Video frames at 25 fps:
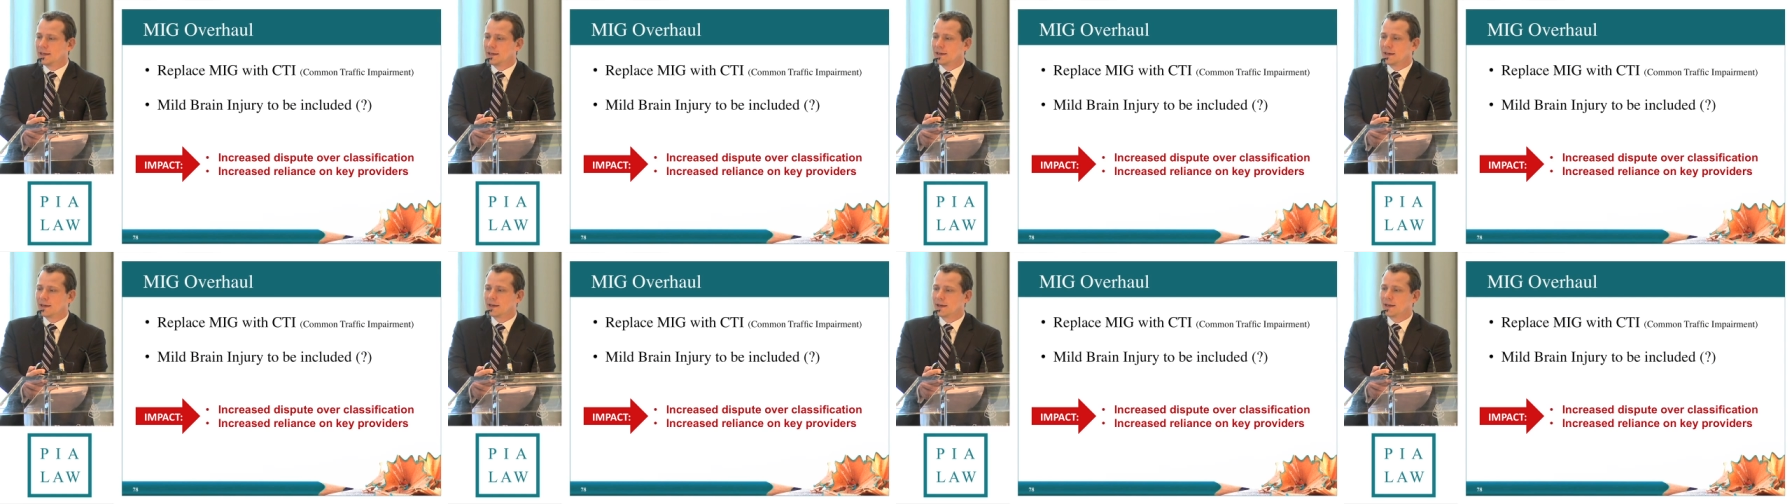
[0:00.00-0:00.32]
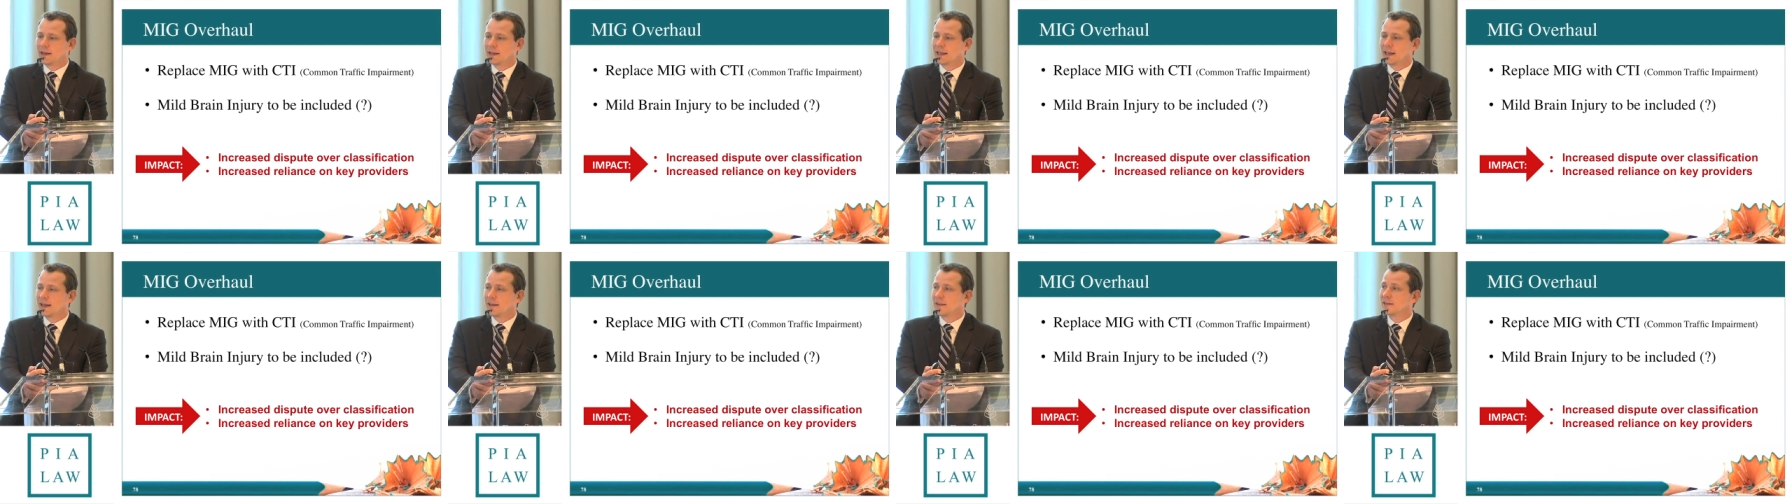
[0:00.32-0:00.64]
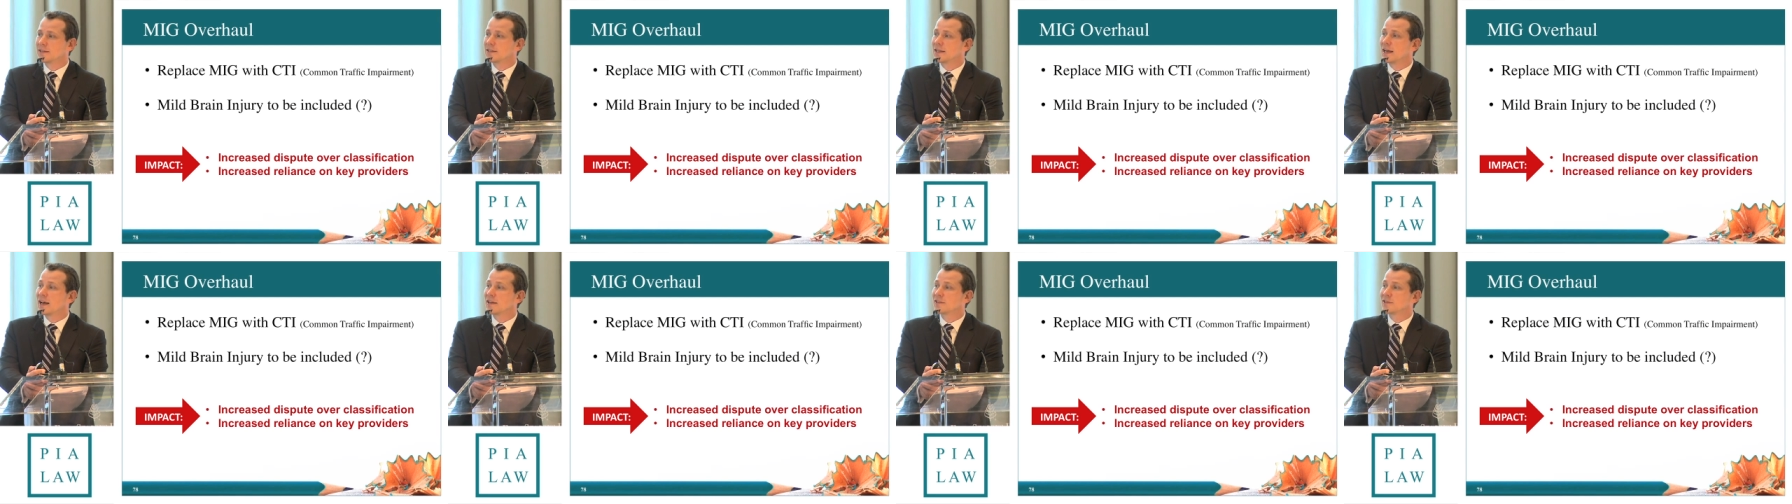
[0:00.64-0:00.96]
Again,
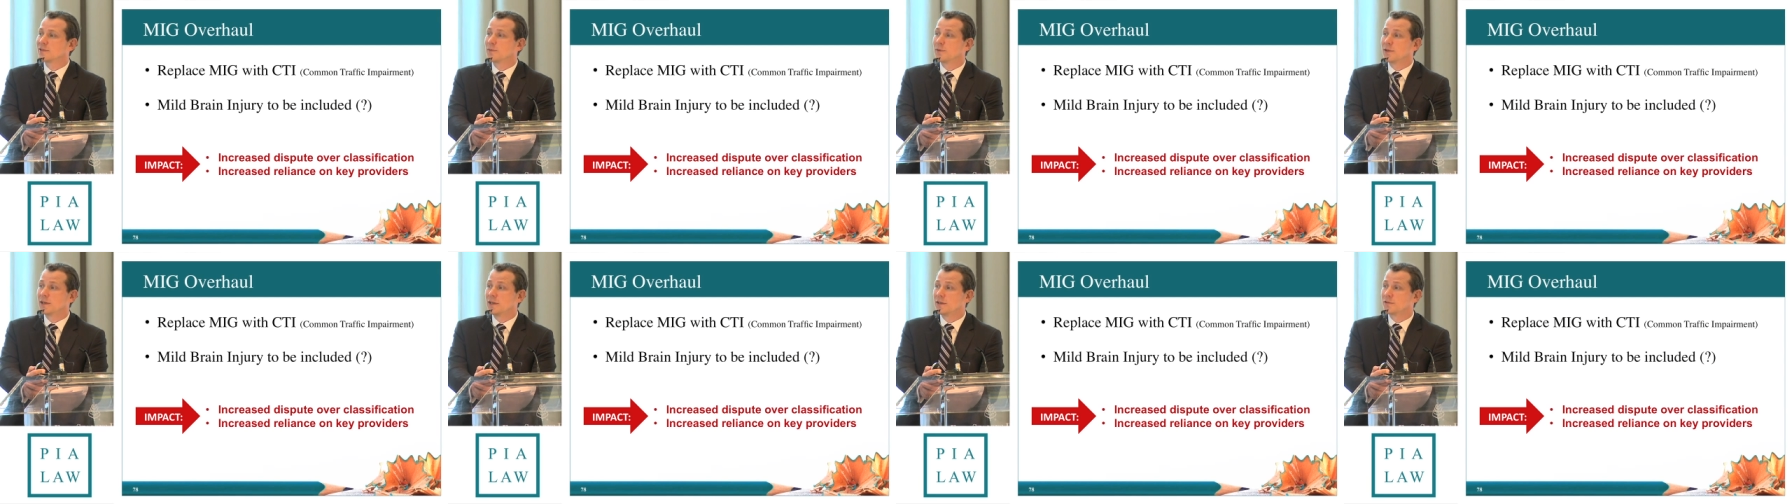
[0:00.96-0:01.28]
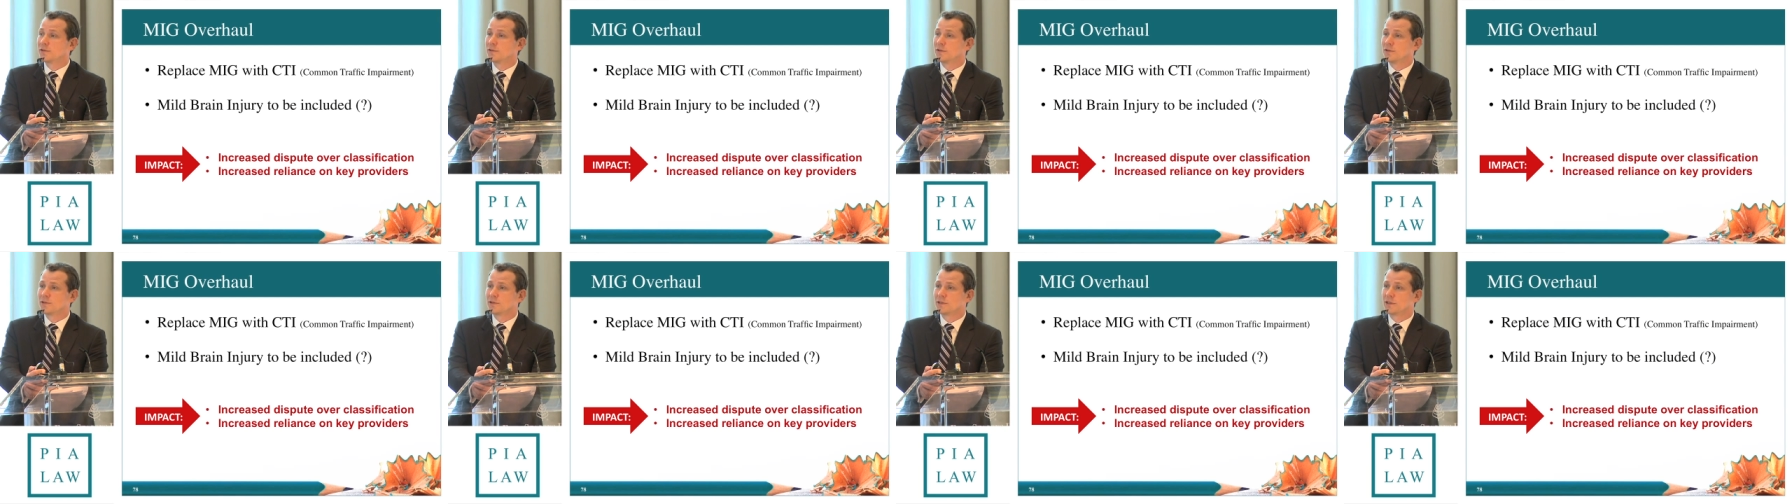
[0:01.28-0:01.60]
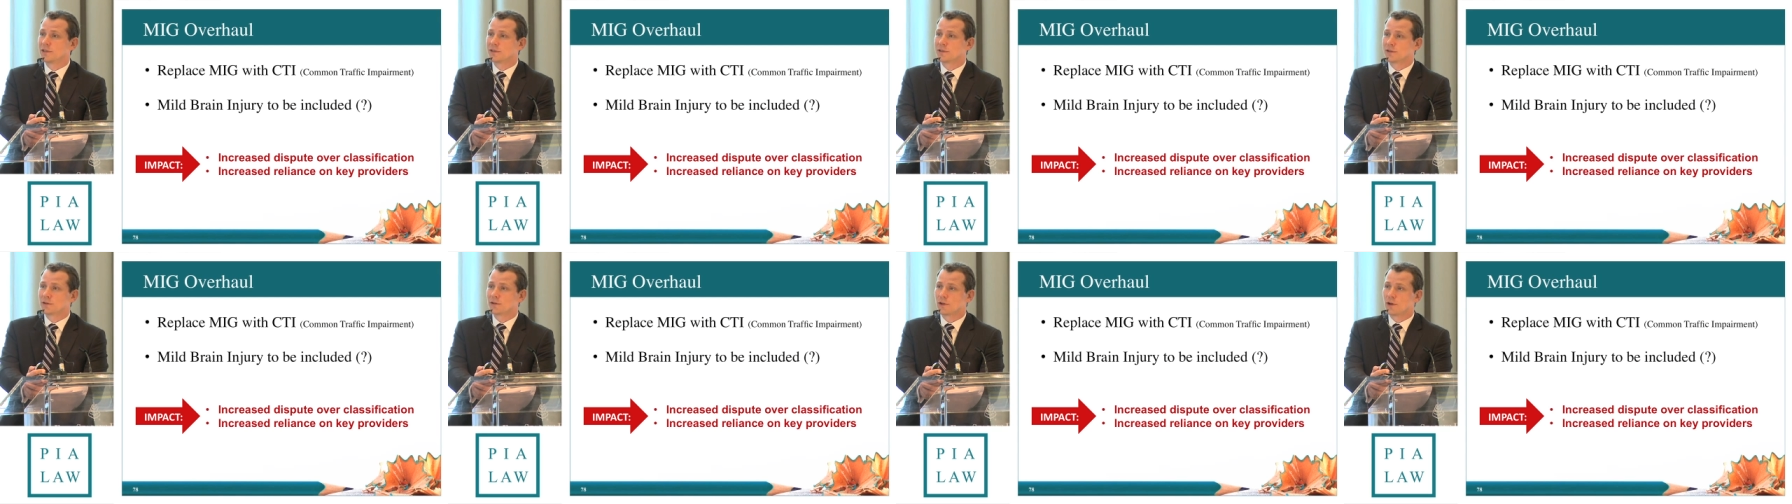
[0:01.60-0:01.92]
this hasn't been
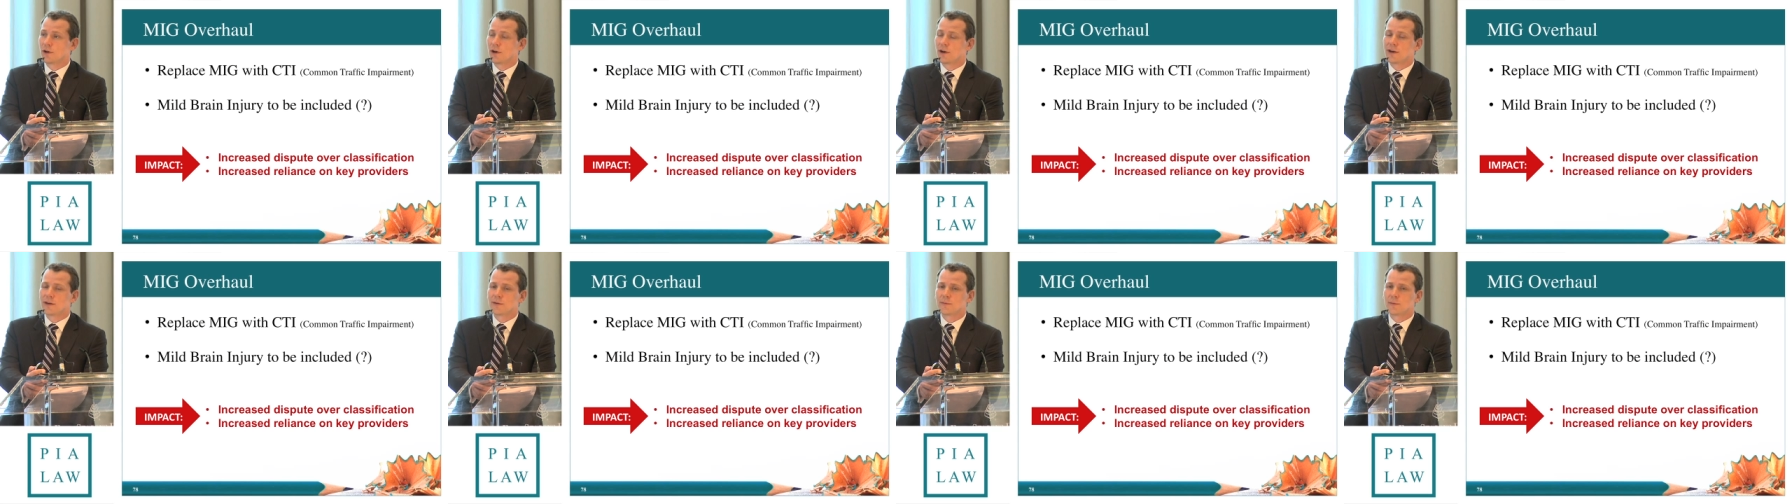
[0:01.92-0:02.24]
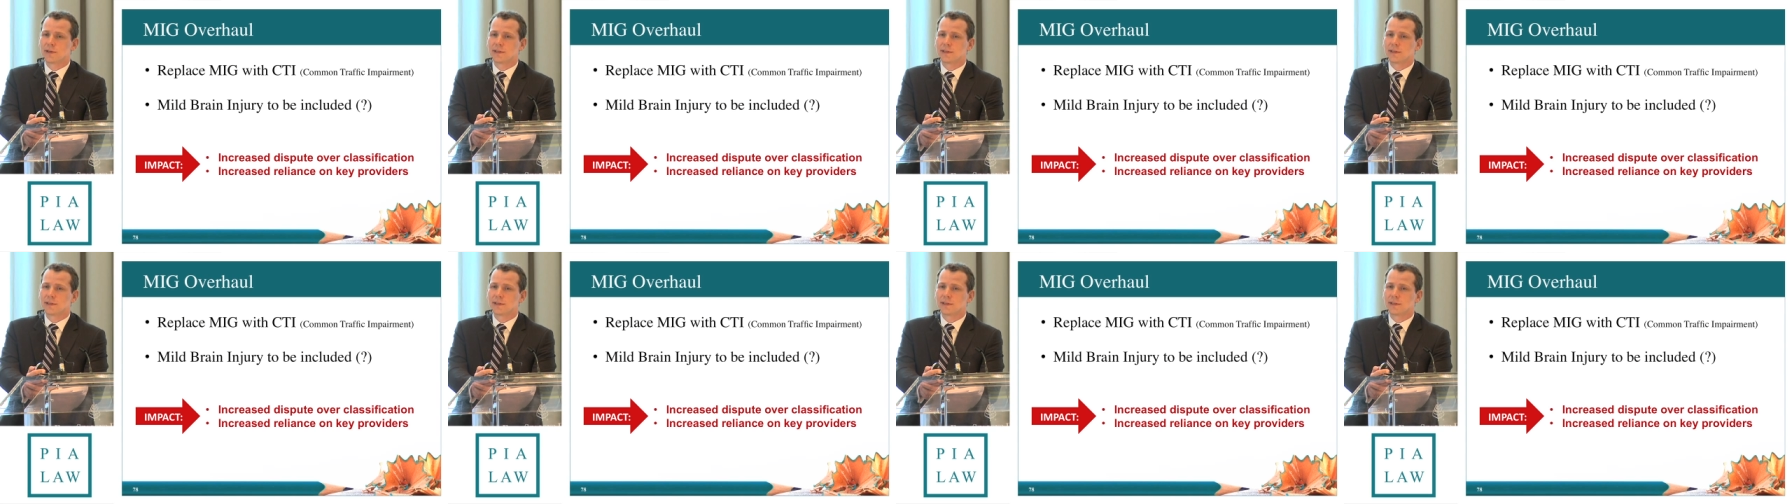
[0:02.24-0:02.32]
introduced into law,